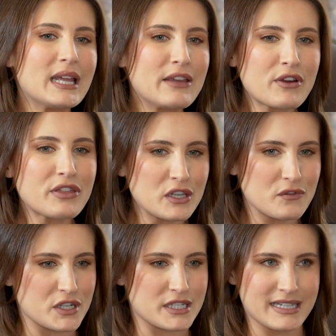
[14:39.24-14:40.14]
Everything you've
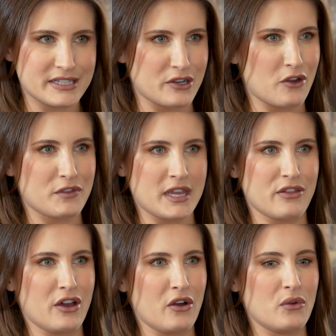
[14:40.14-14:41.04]
just listed off there,
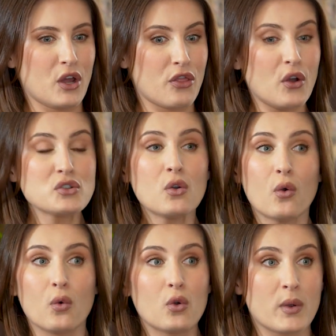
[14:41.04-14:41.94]
though, those are
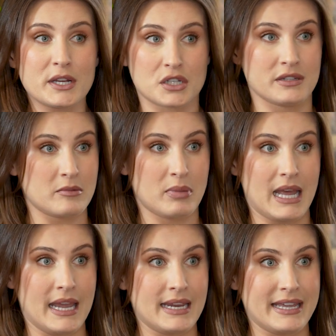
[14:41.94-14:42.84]
all questions at
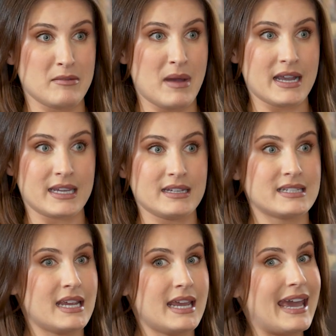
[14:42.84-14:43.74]
play in the
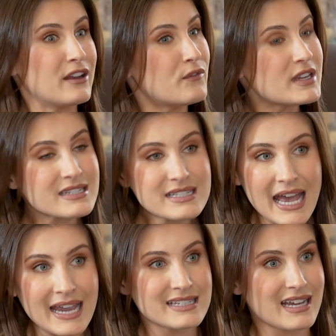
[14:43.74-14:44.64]
market, and investors
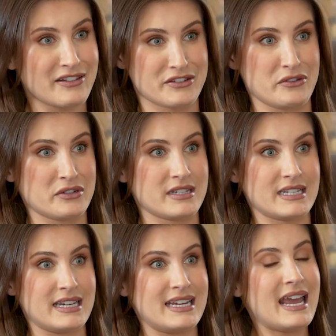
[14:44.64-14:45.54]
hate
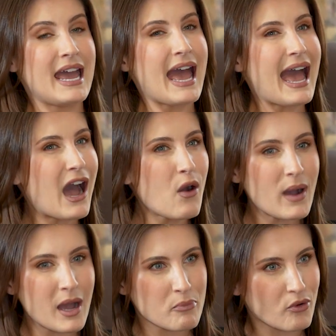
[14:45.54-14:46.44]
uncertainty. How
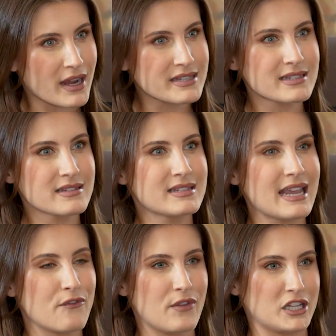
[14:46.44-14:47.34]
are prices
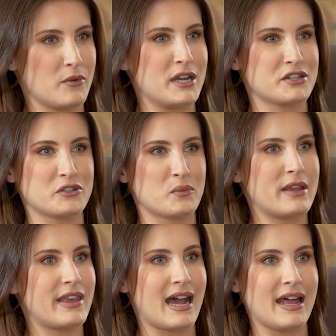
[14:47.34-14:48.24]
and valuations
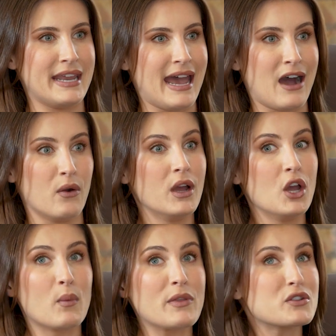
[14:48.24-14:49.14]
where they are now
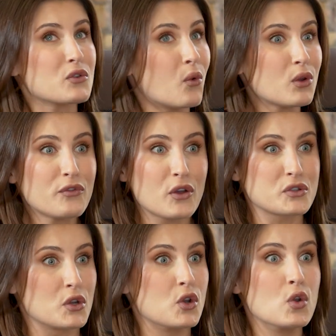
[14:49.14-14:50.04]
when there's all of
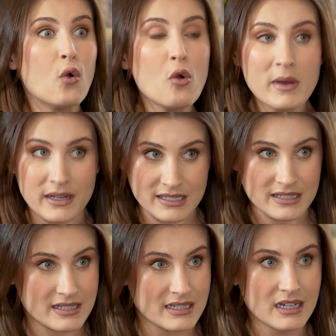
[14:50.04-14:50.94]
those
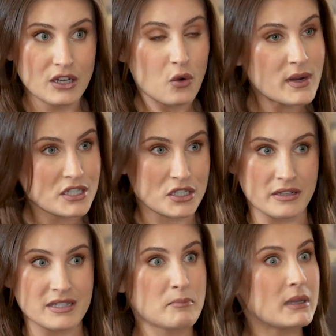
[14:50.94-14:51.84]
enormous
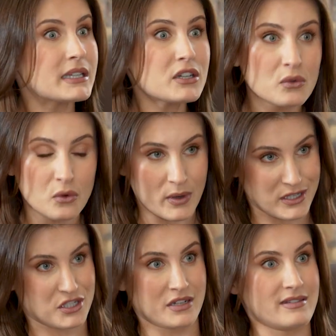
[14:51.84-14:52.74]
questions, political
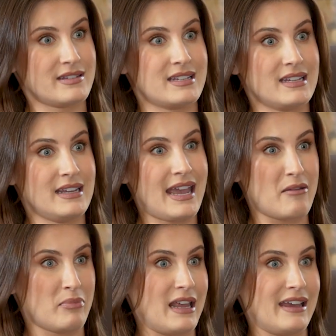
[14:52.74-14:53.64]
questions
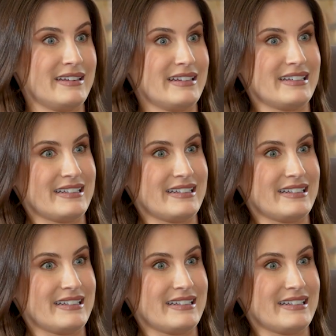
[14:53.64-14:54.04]
at play?